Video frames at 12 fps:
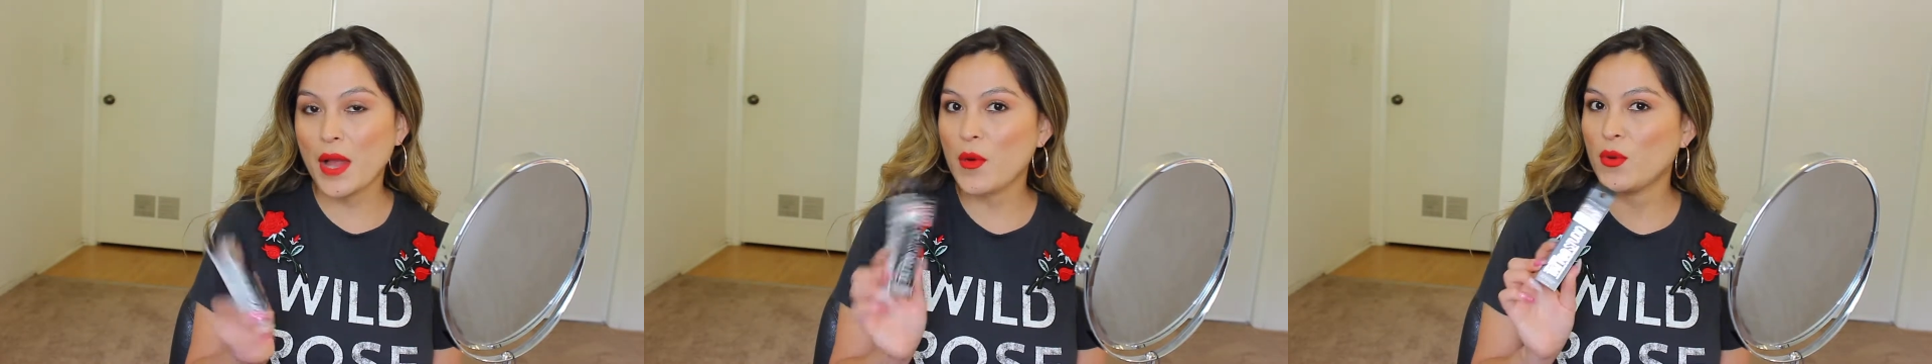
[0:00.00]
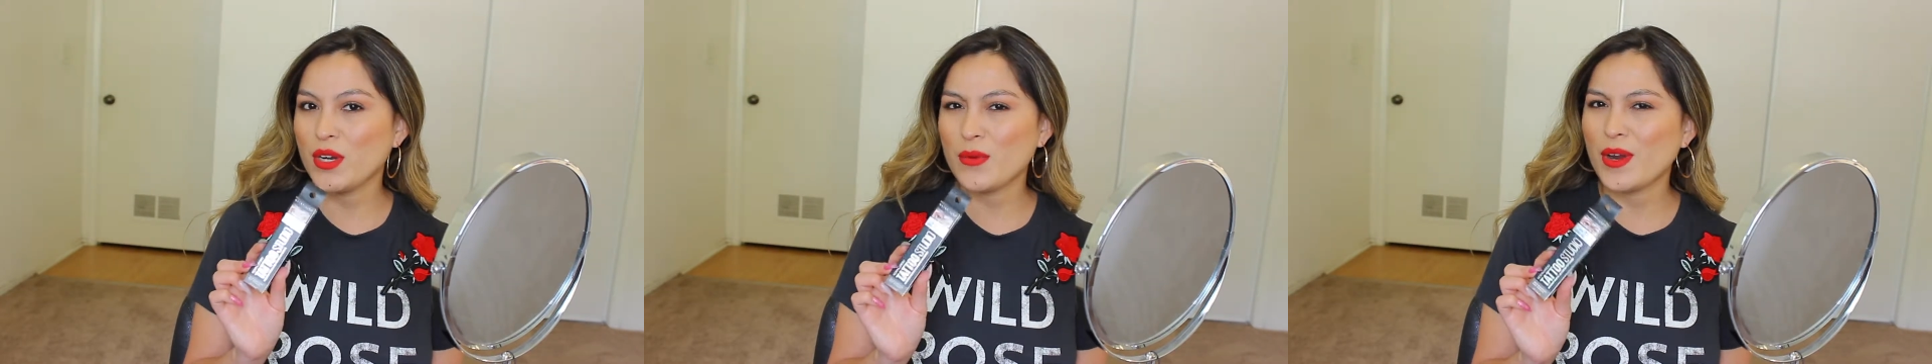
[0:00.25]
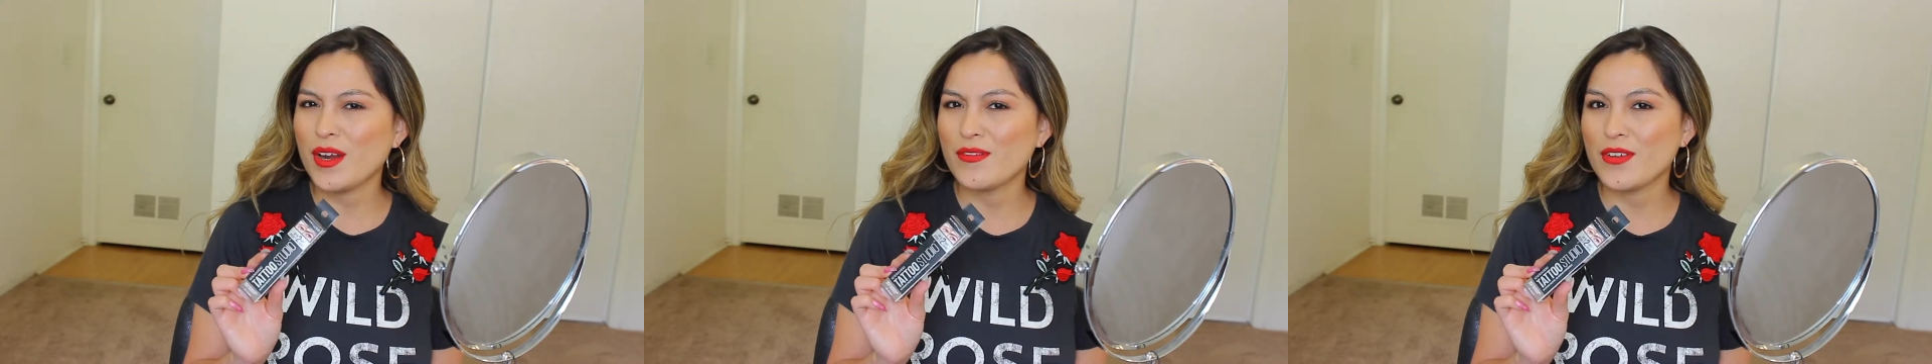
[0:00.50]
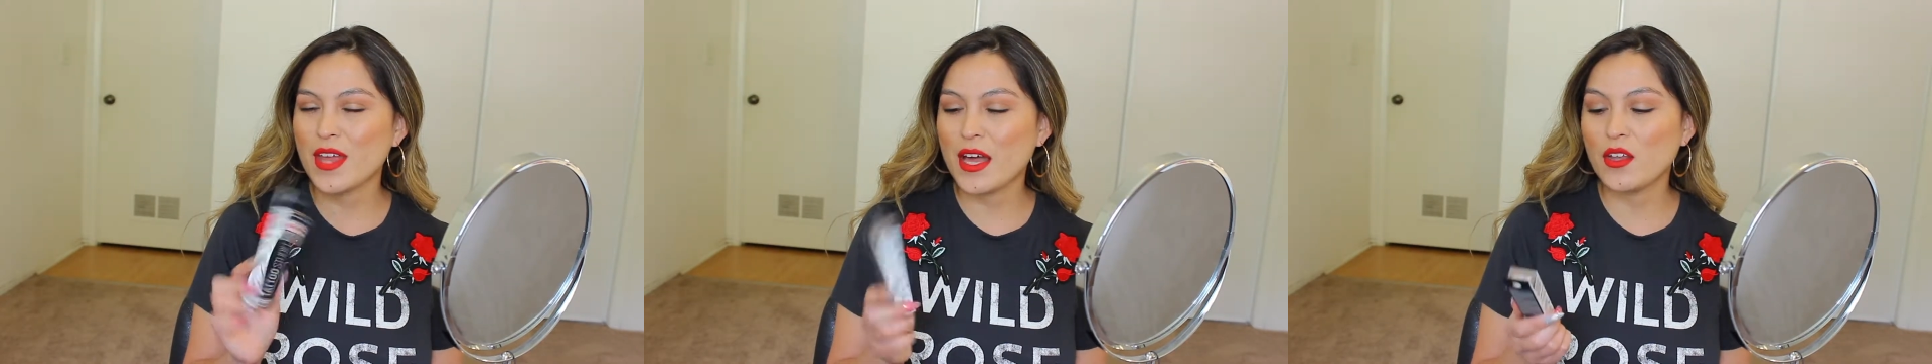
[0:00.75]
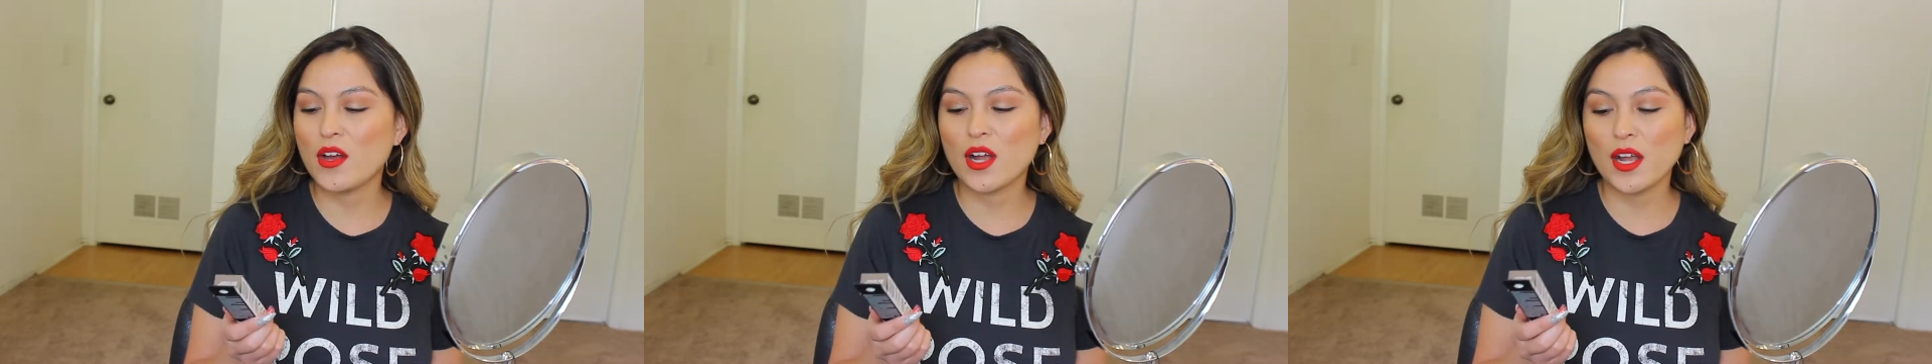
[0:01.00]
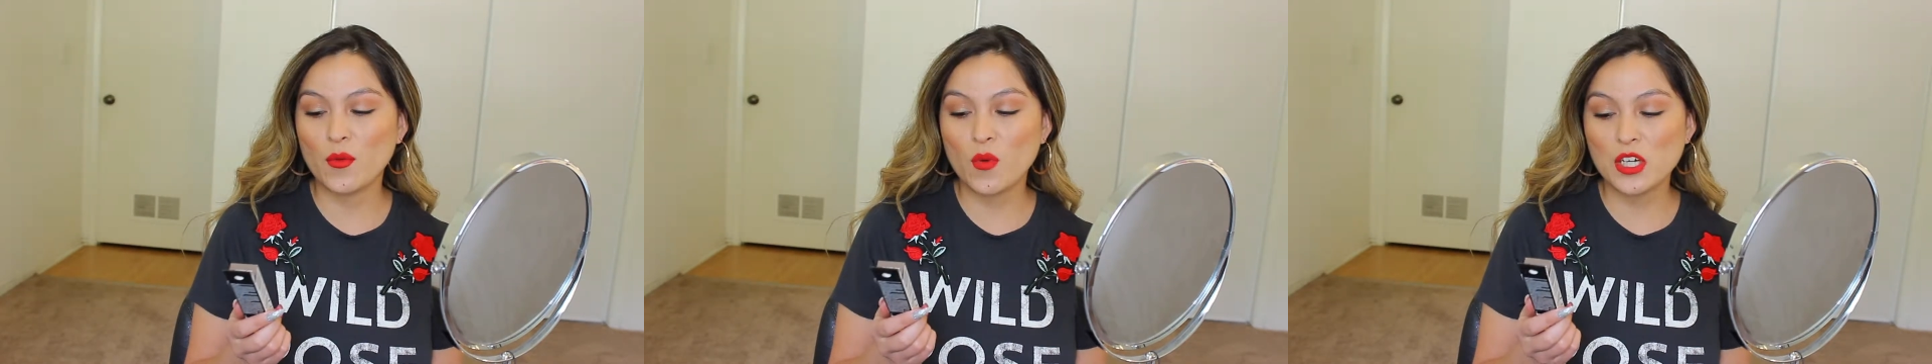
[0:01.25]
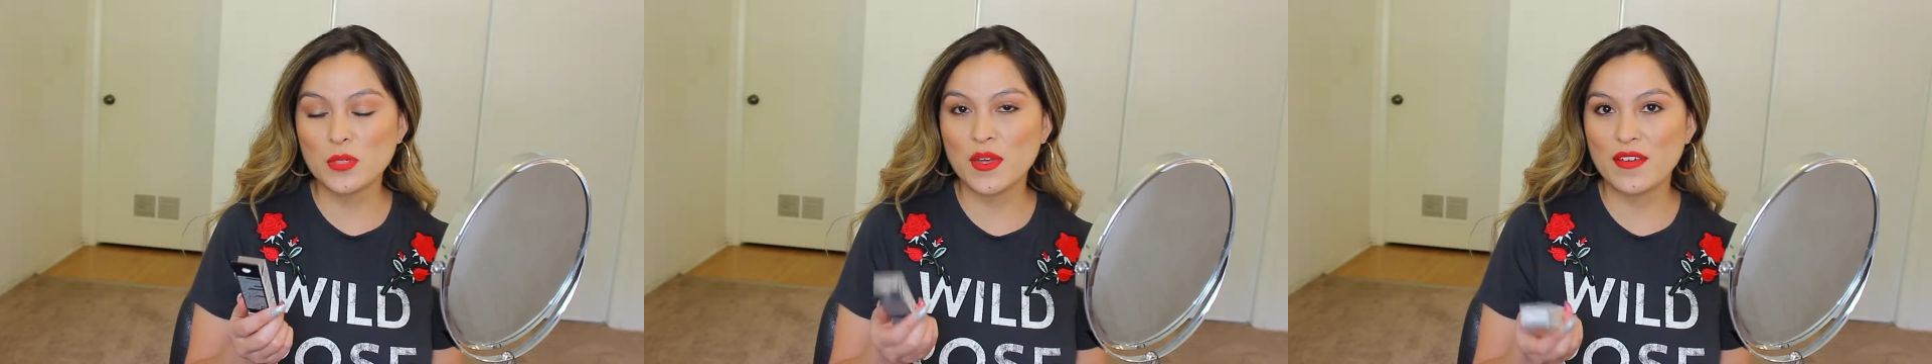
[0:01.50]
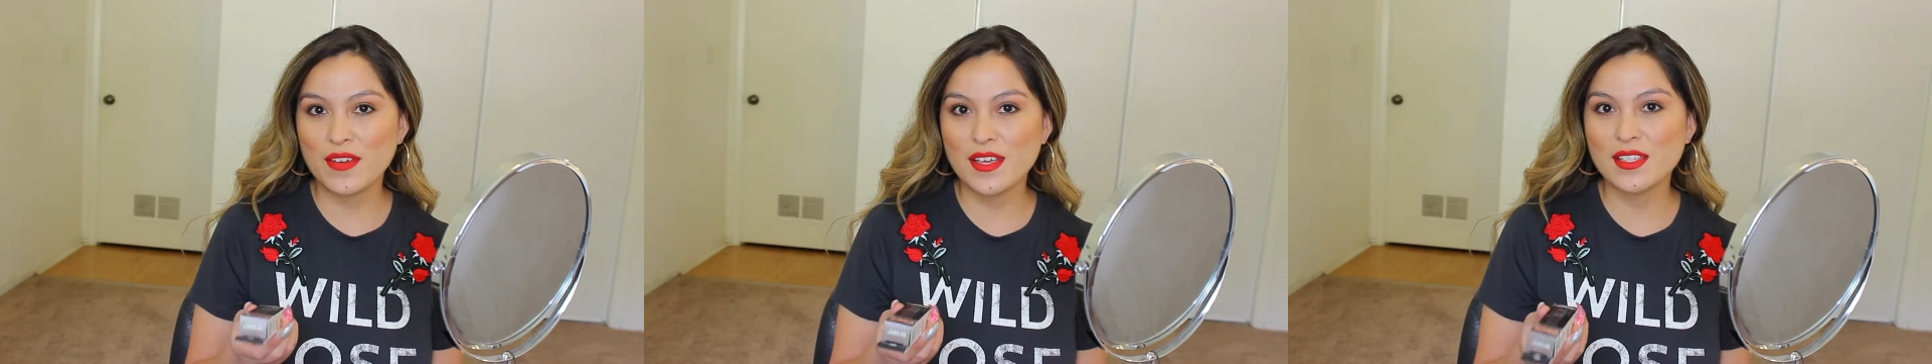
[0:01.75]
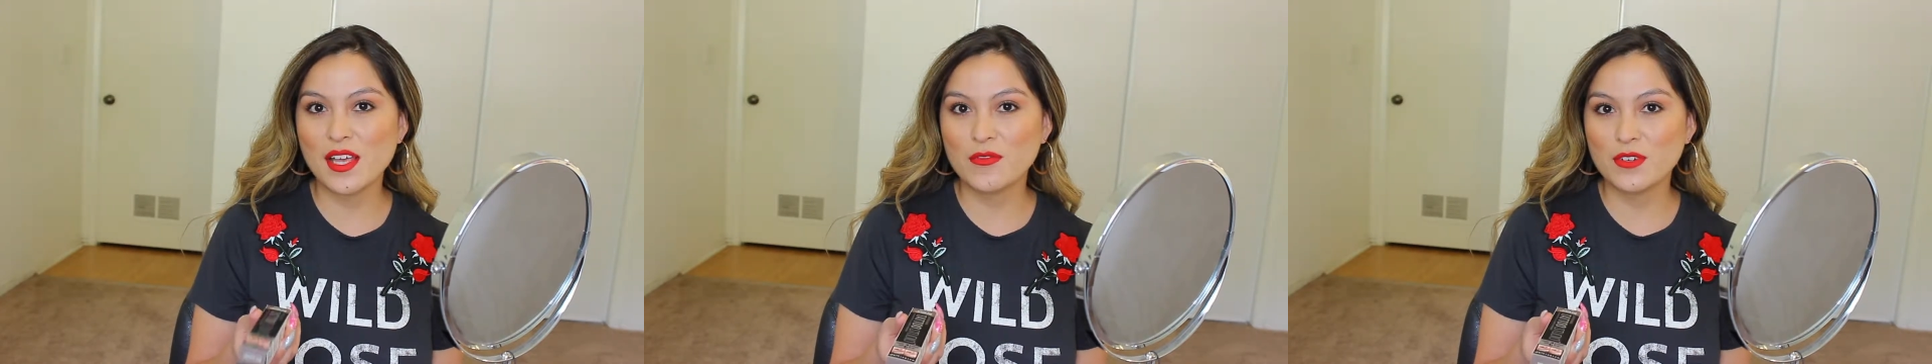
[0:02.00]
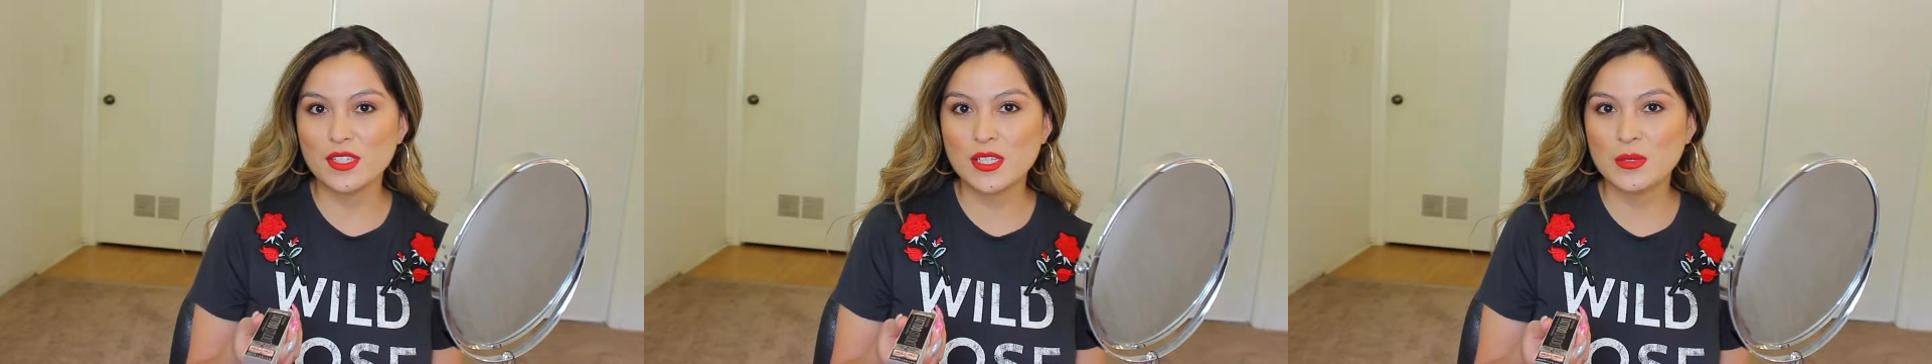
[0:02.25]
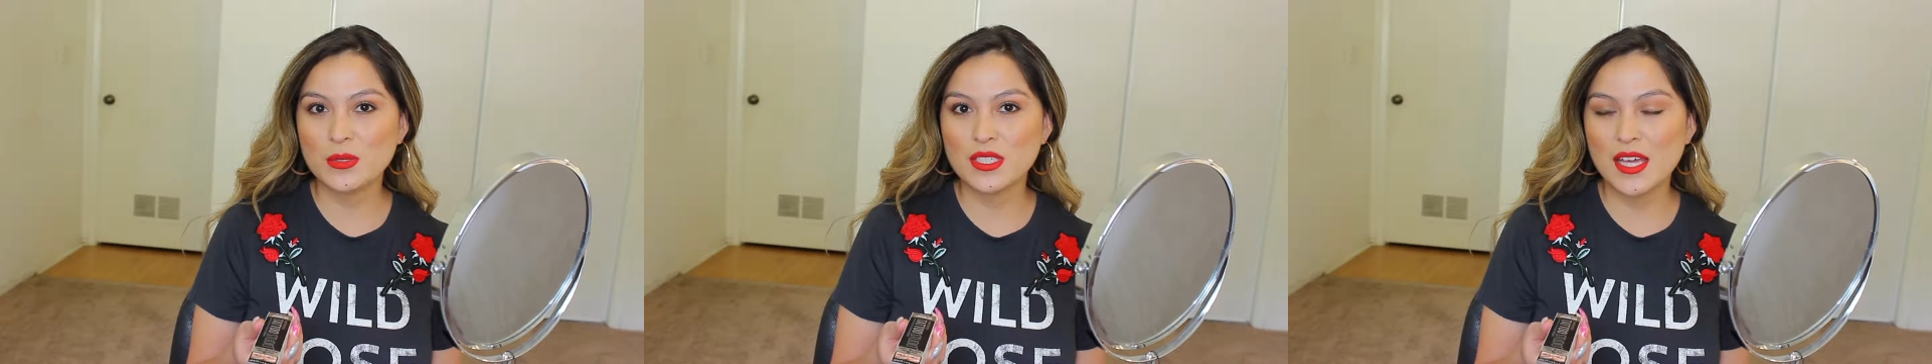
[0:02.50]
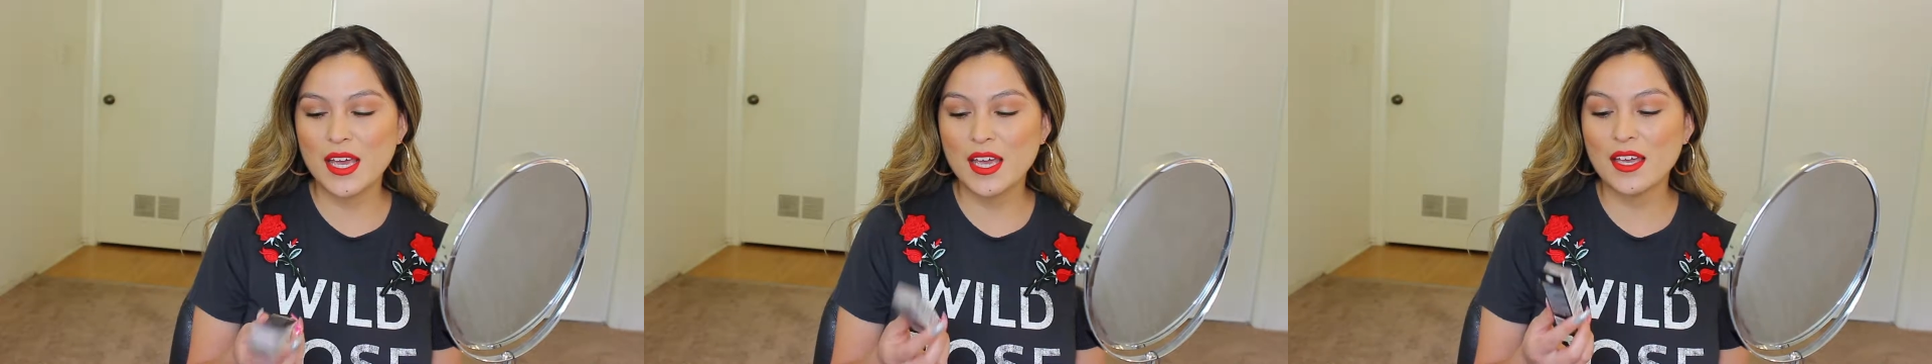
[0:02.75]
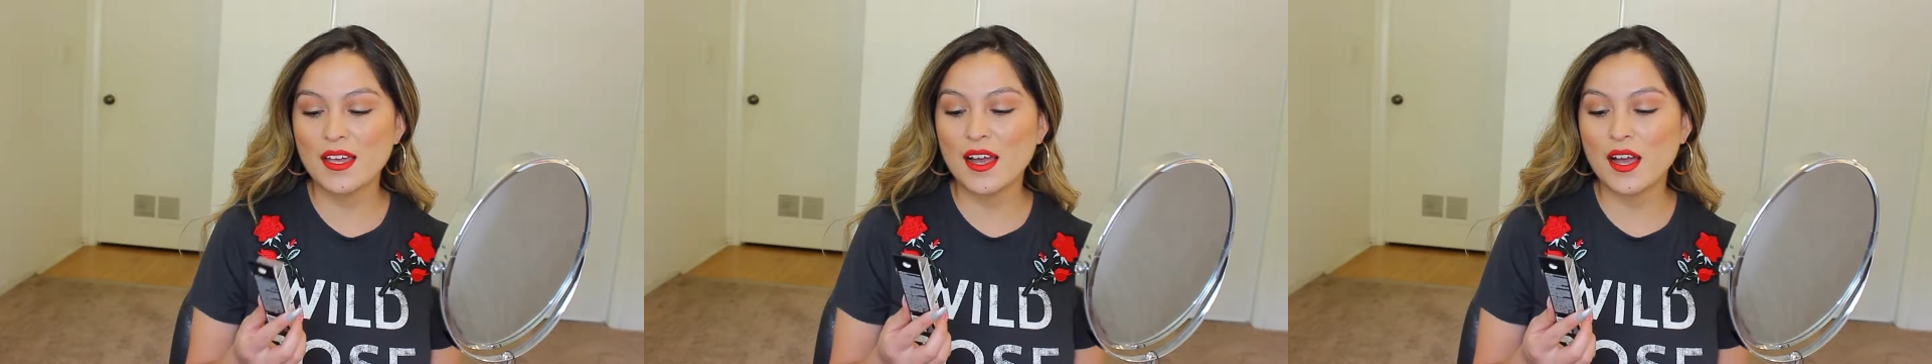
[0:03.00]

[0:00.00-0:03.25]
I wouldn't wear it for that long. I wash my face every single day.